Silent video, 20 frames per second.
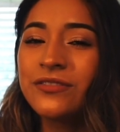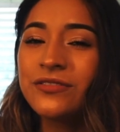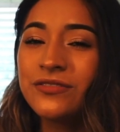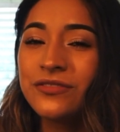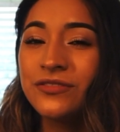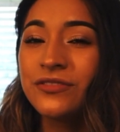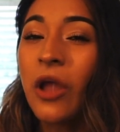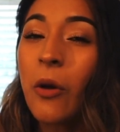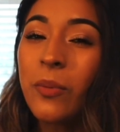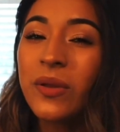
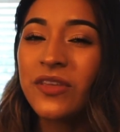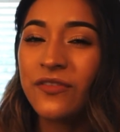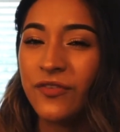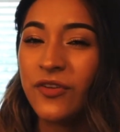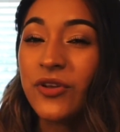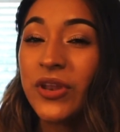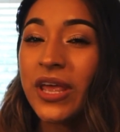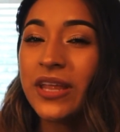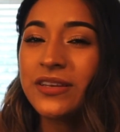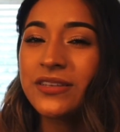
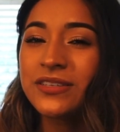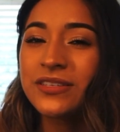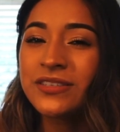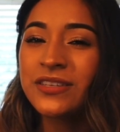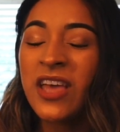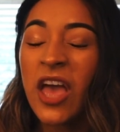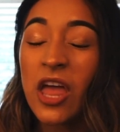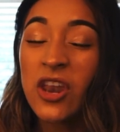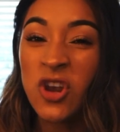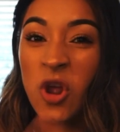viewed it
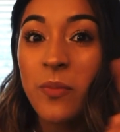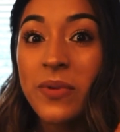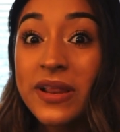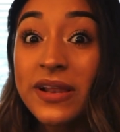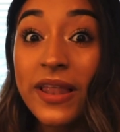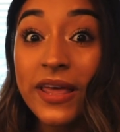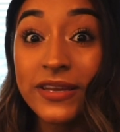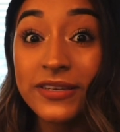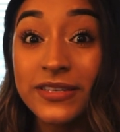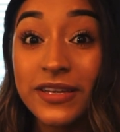and
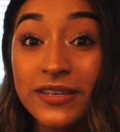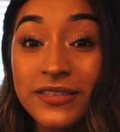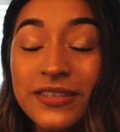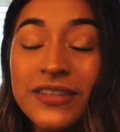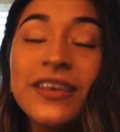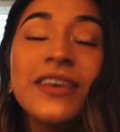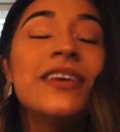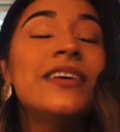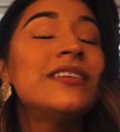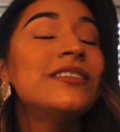nobody liked it.
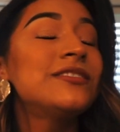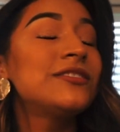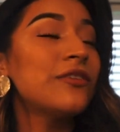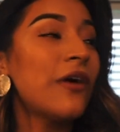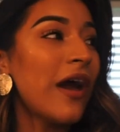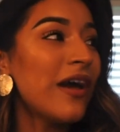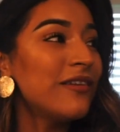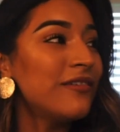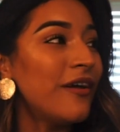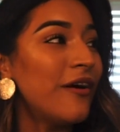So
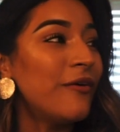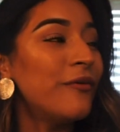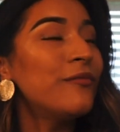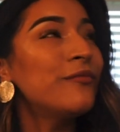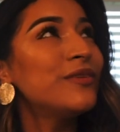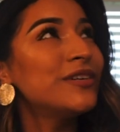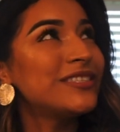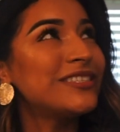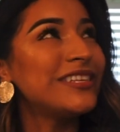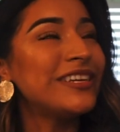I don't know,
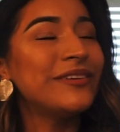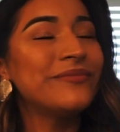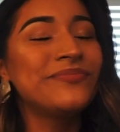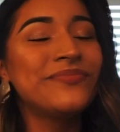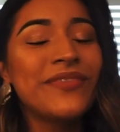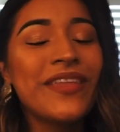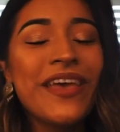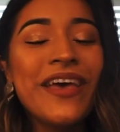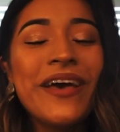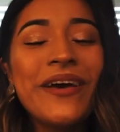we'll see.
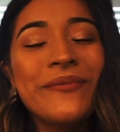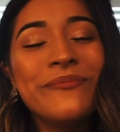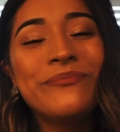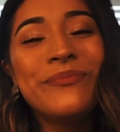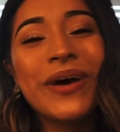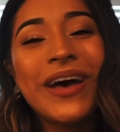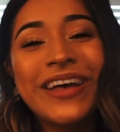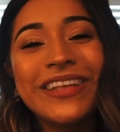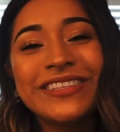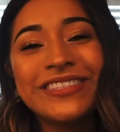
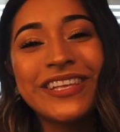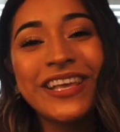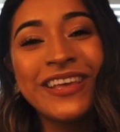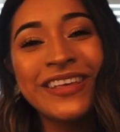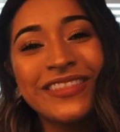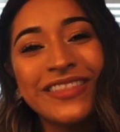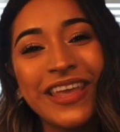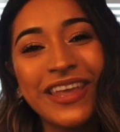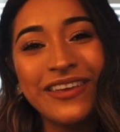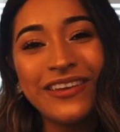But
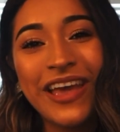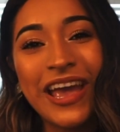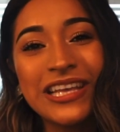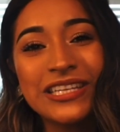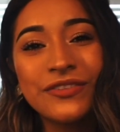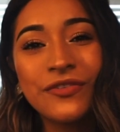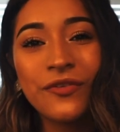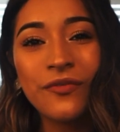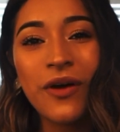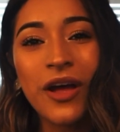thank you
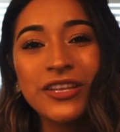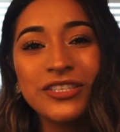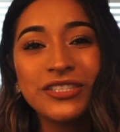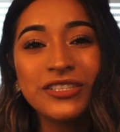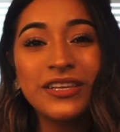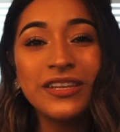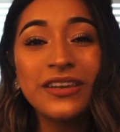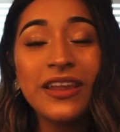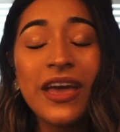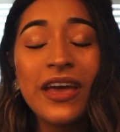guys for
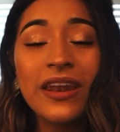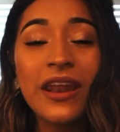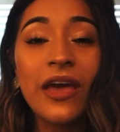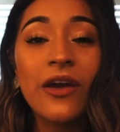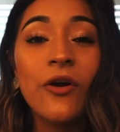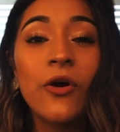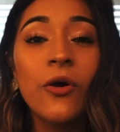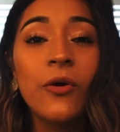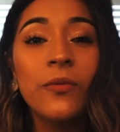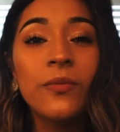watching, and I
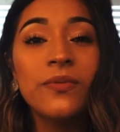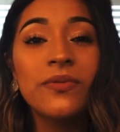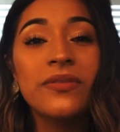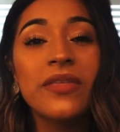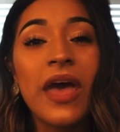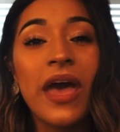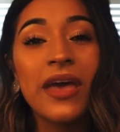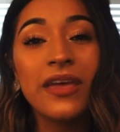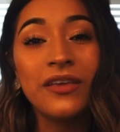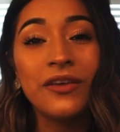hope
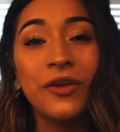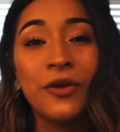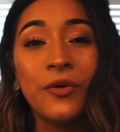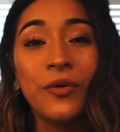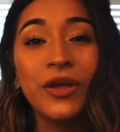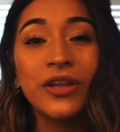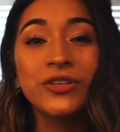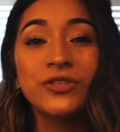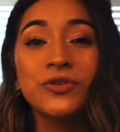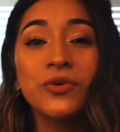that you
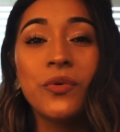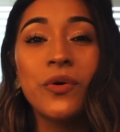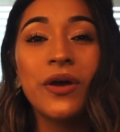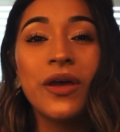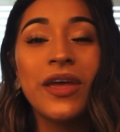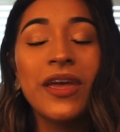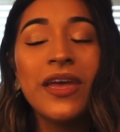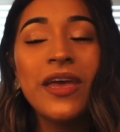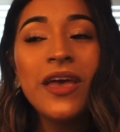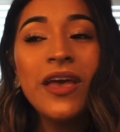
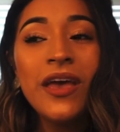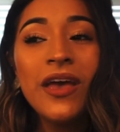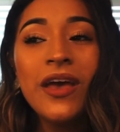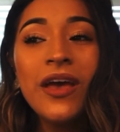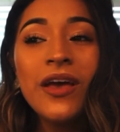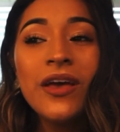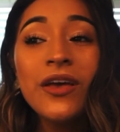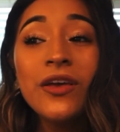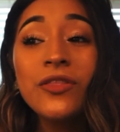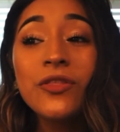enjoy
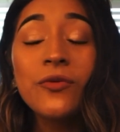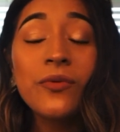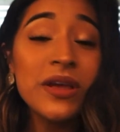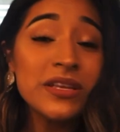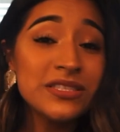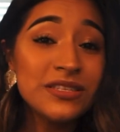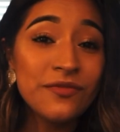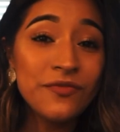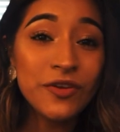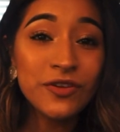the
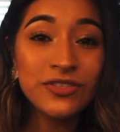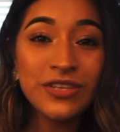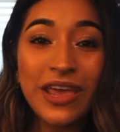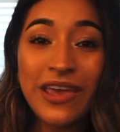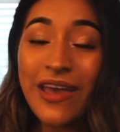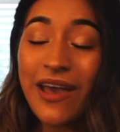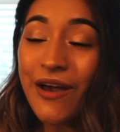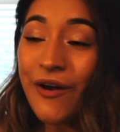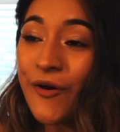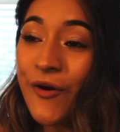rest of your
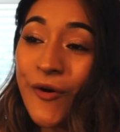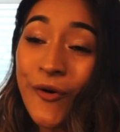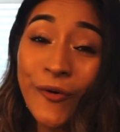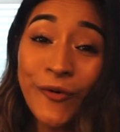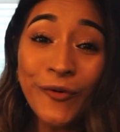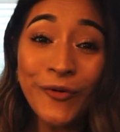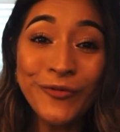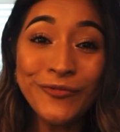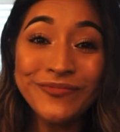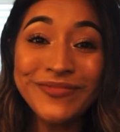day at
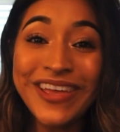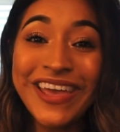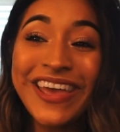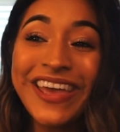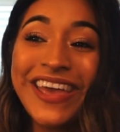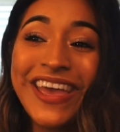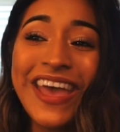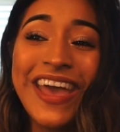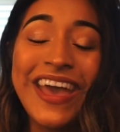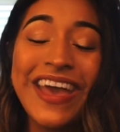home,
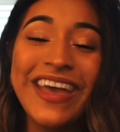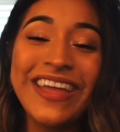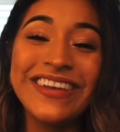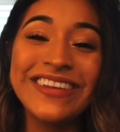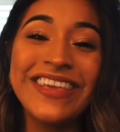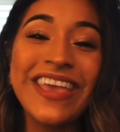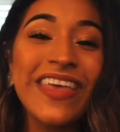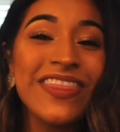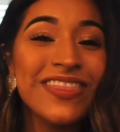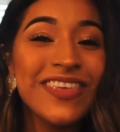
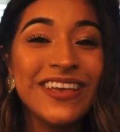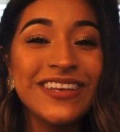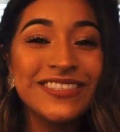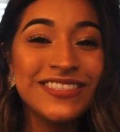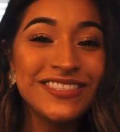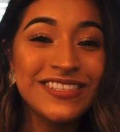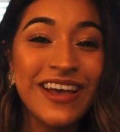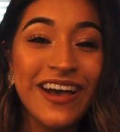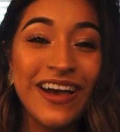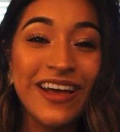and get
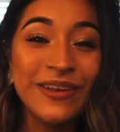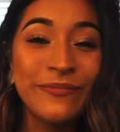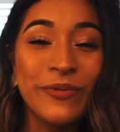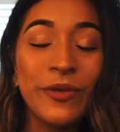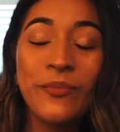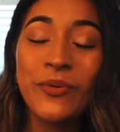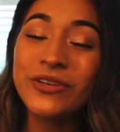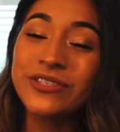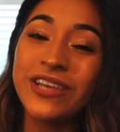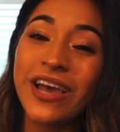things done,
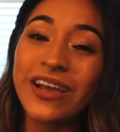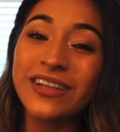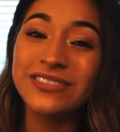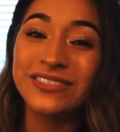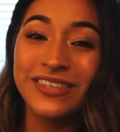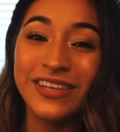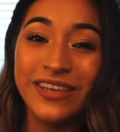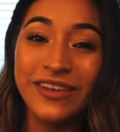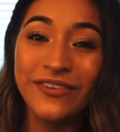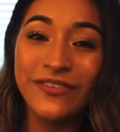be
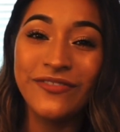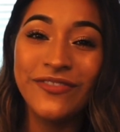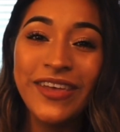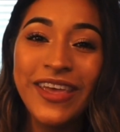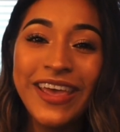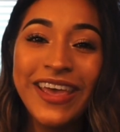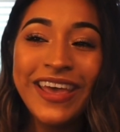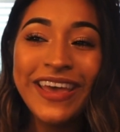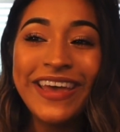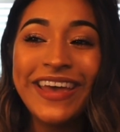productive,
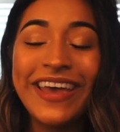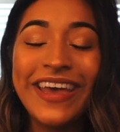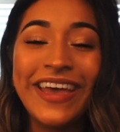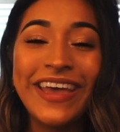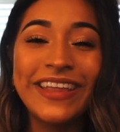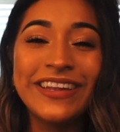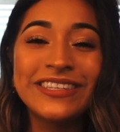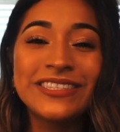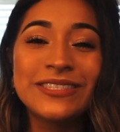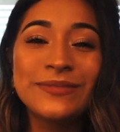
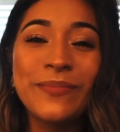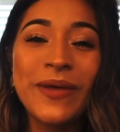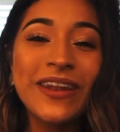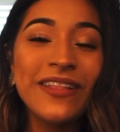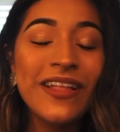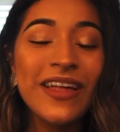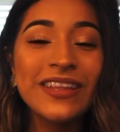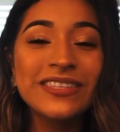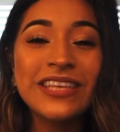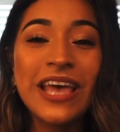and spend
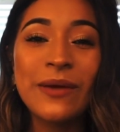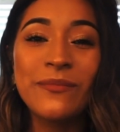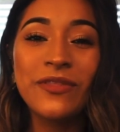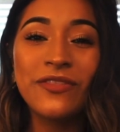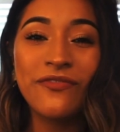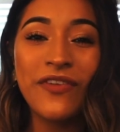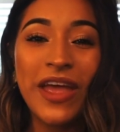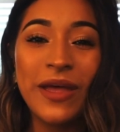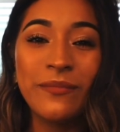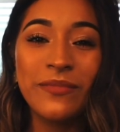a lot of time
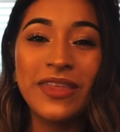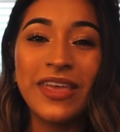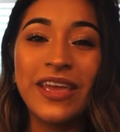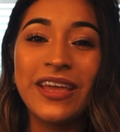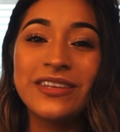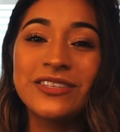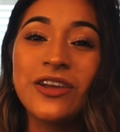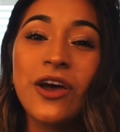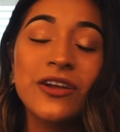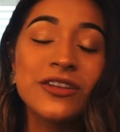with family
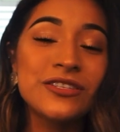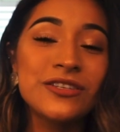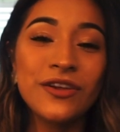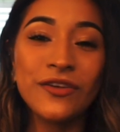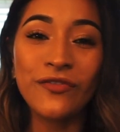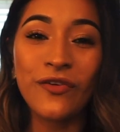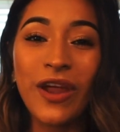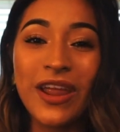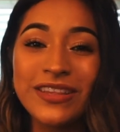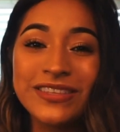and talk to
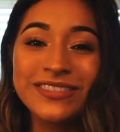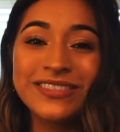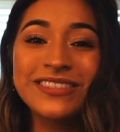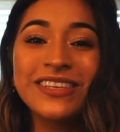your friends.